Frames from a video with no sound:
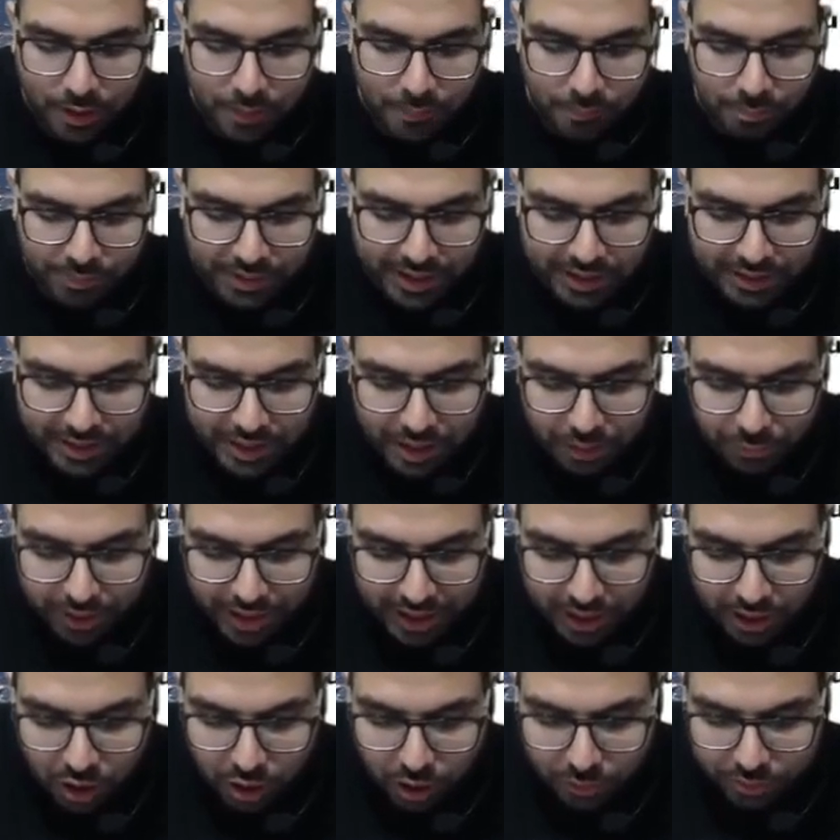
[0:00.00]
In the
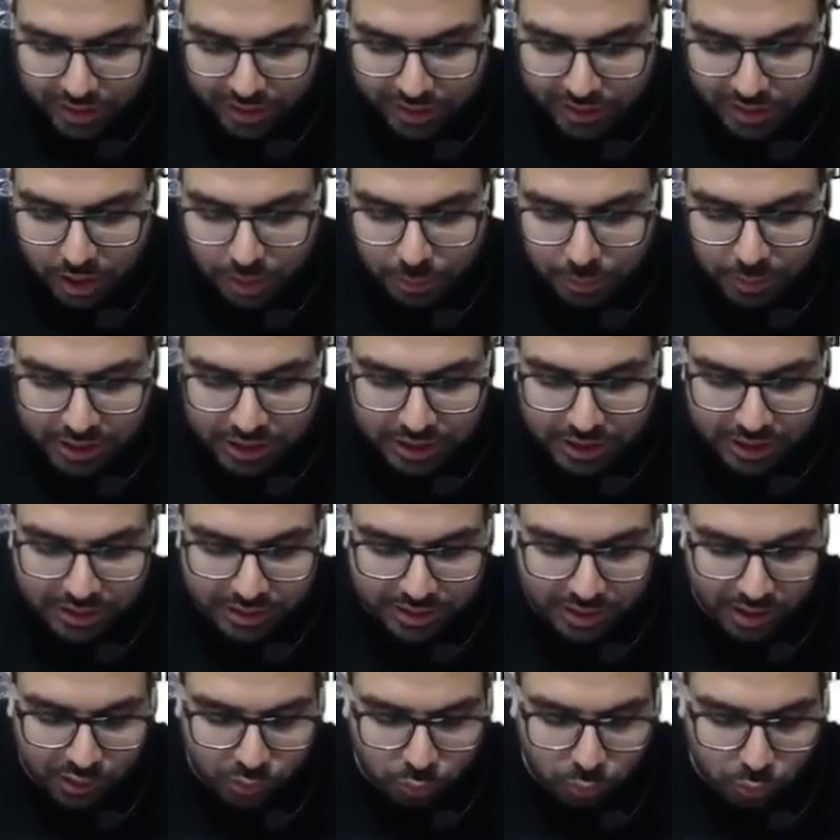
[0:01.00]
wake of section number
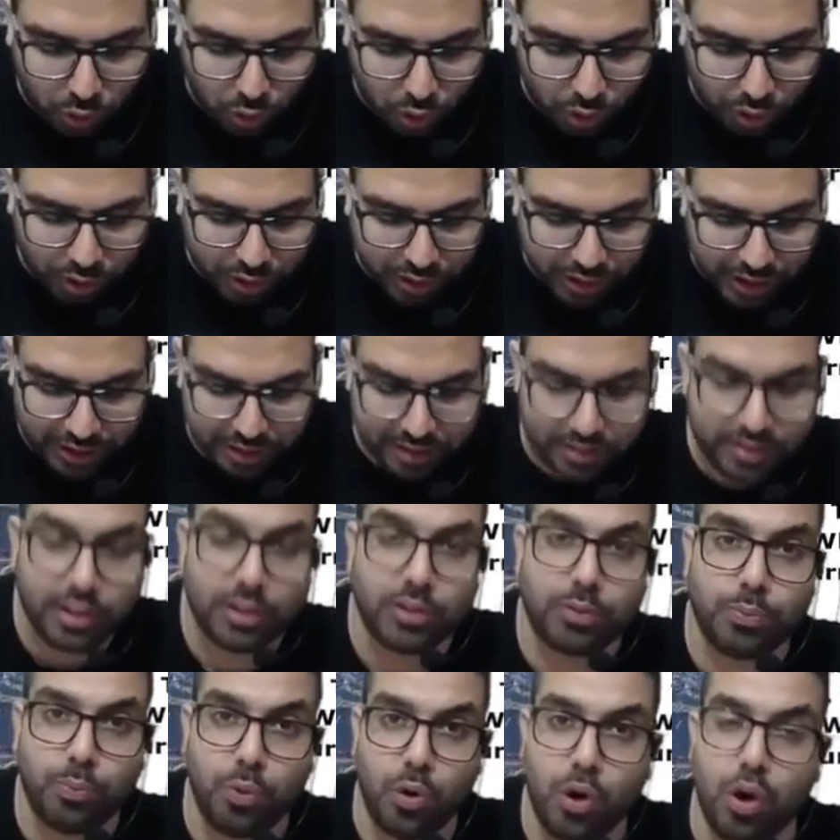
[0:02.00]
36.4,
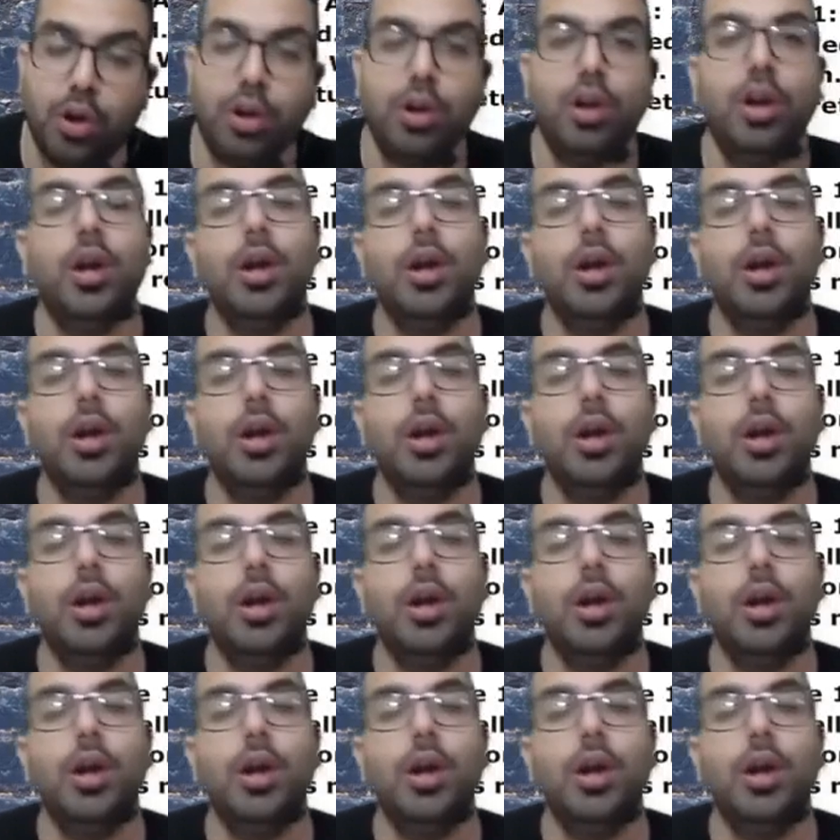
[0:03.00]
36.4,